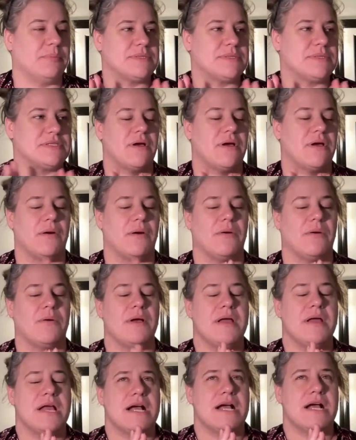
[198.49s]
So
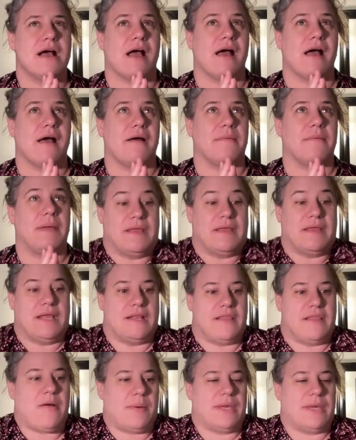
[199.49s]
and in
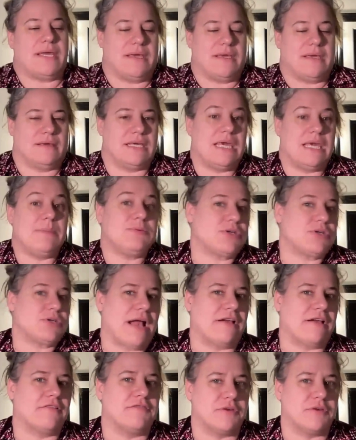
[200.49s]
that way, keep
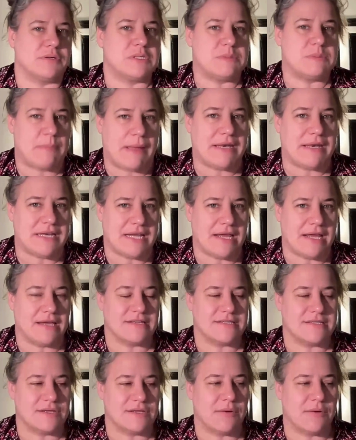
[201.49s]
track of your spending.
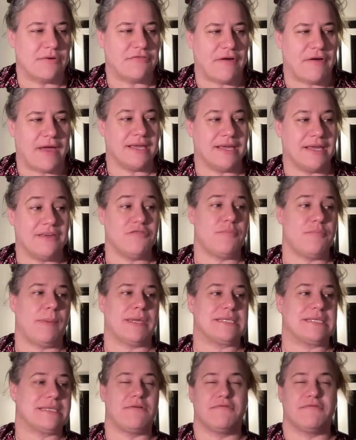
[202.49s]
So if I give
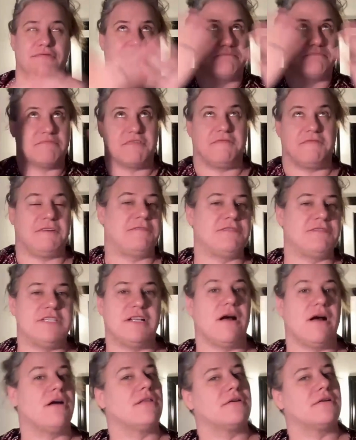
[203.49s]
myself
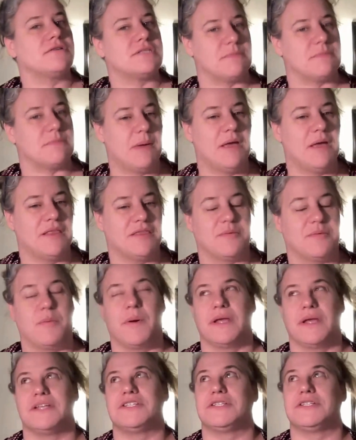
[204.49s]
$50 a month,
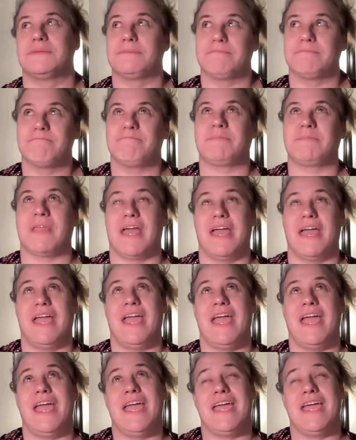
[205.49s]
which
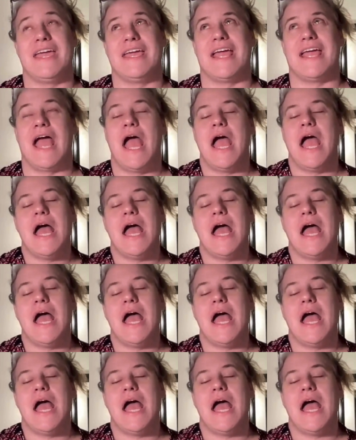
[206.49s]
hey,